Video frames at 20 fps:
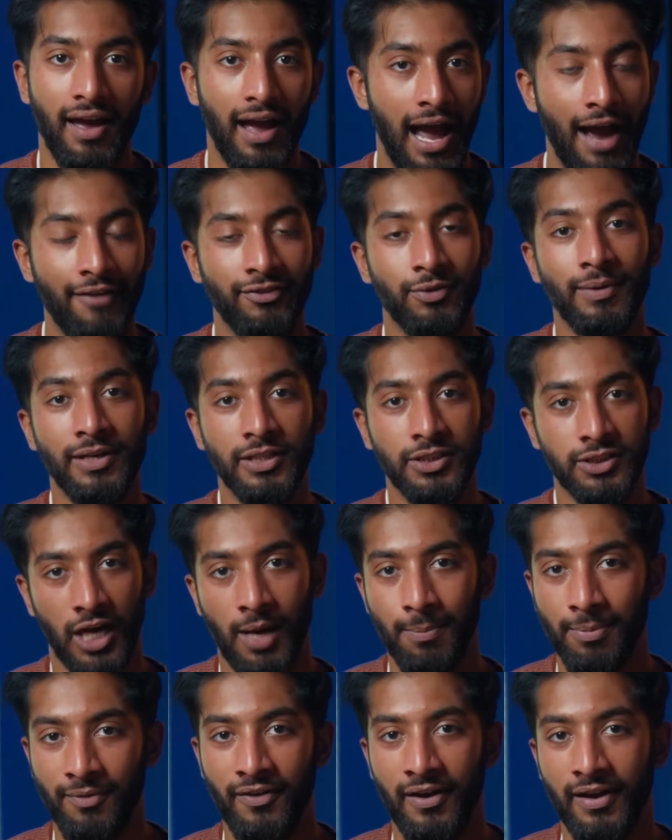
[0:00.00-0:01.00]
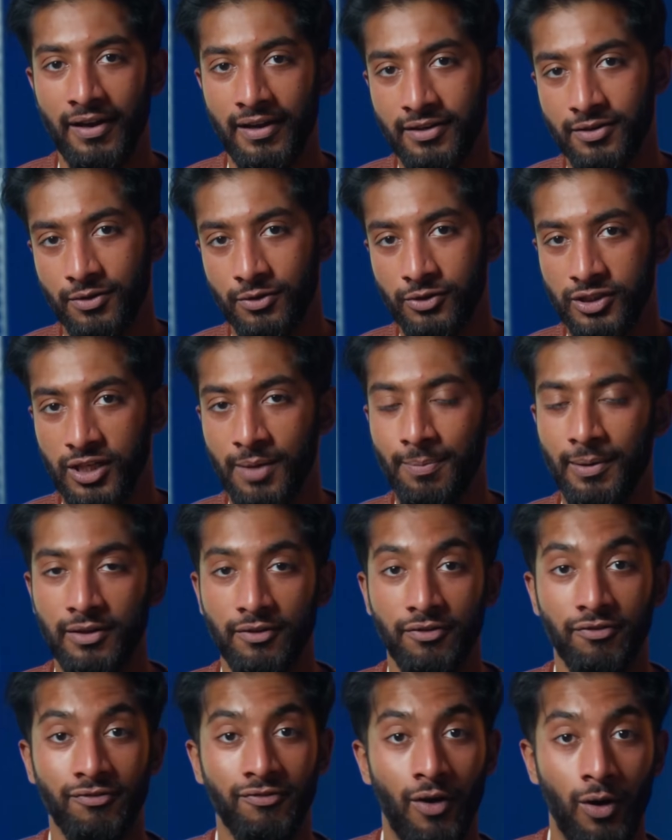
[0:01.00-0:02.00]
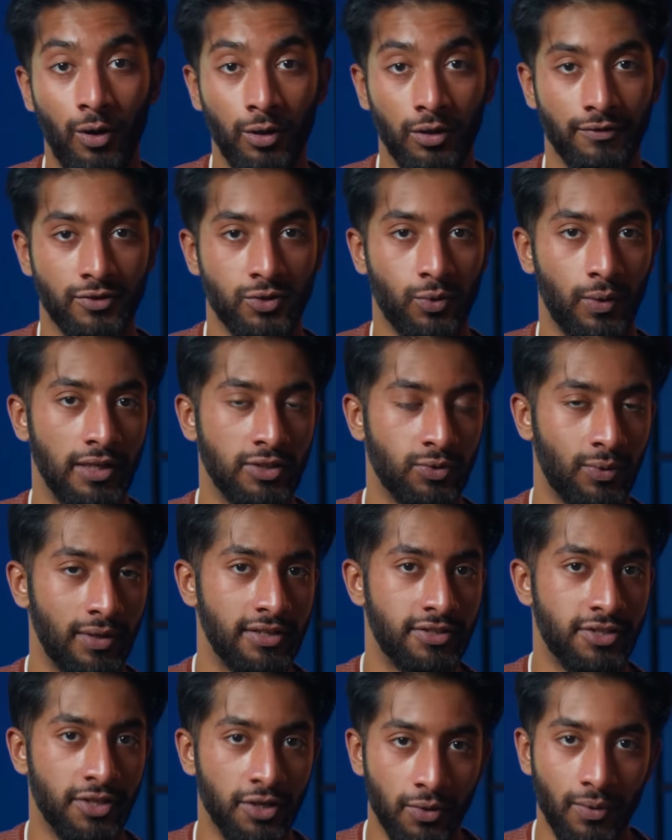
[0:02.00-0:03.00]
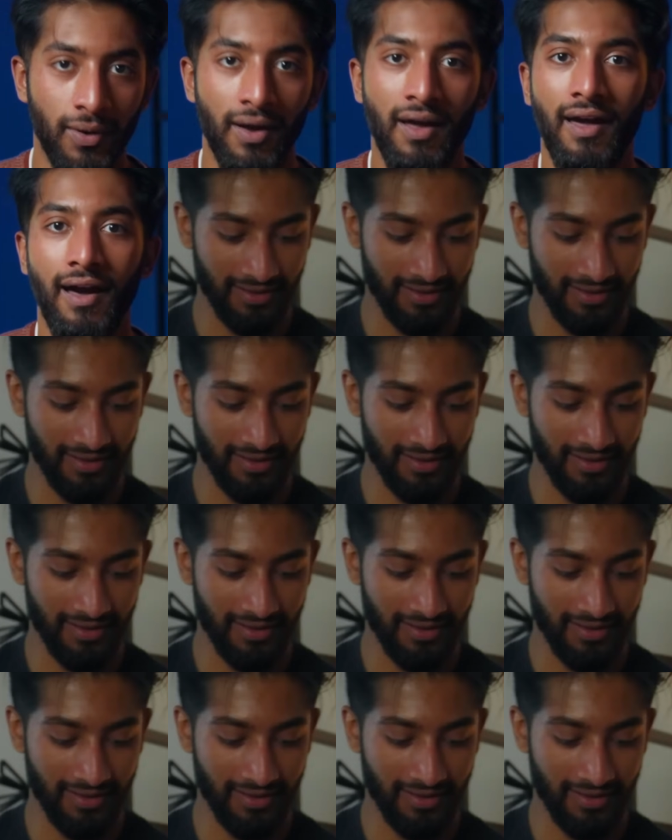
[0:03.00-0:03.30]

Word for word: After my Shopify internship in the fall of 2022,